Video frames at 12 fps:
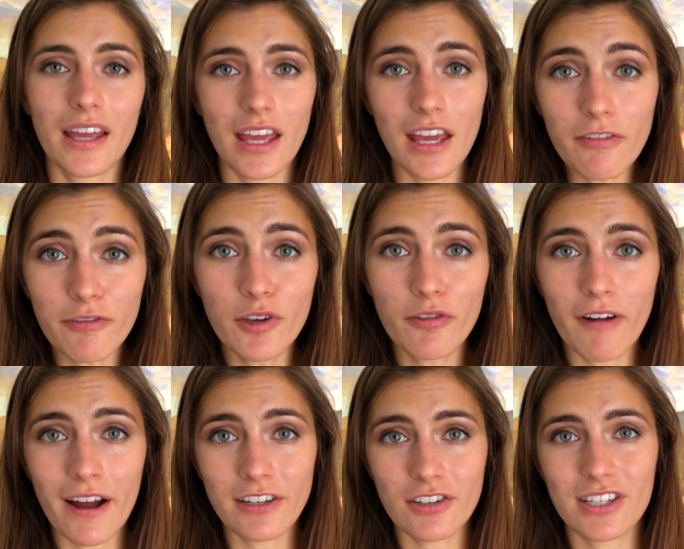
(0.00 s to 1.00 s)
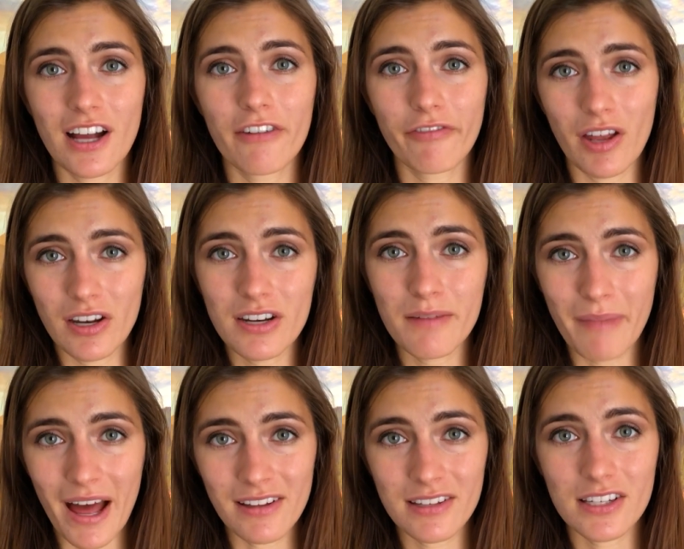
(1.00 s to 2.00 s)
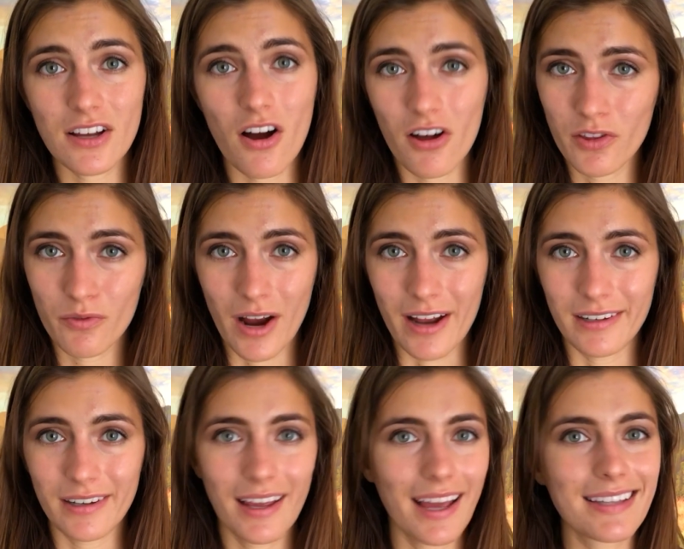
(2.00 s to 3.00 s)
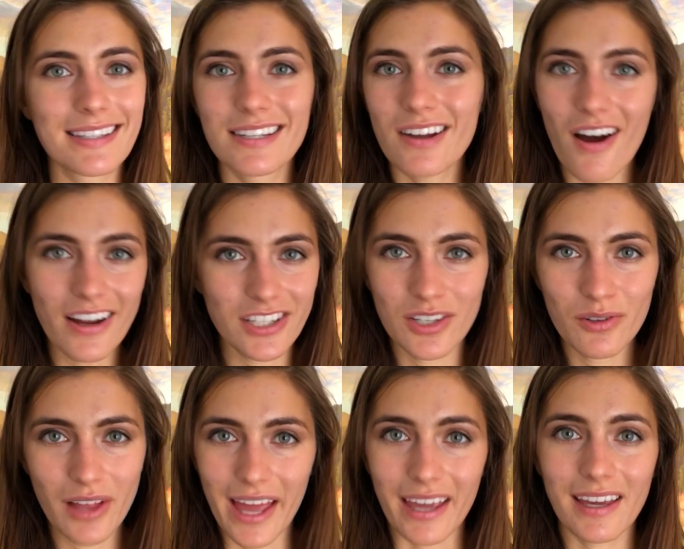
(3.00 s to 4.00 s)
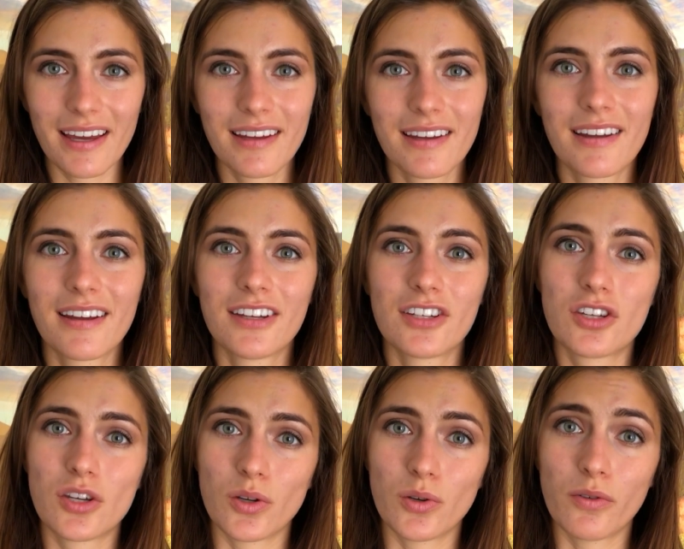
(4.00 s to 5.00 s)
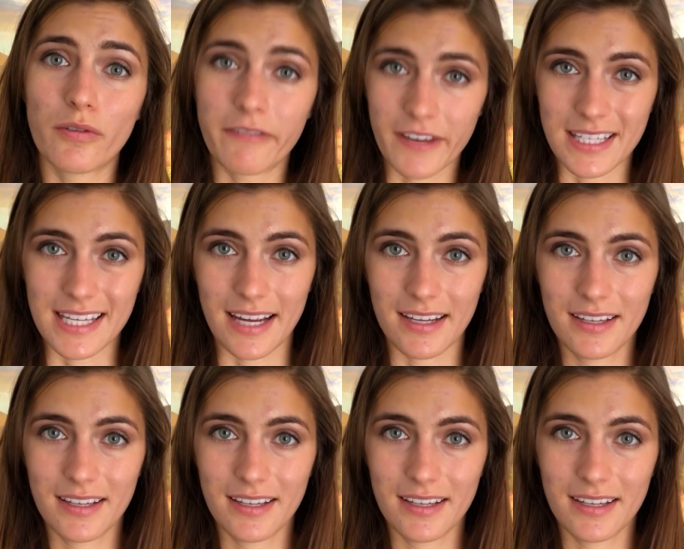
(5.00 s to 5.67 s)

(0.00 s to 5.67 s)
If you find yourself in an imbalance on the run, it's not too late to fix it.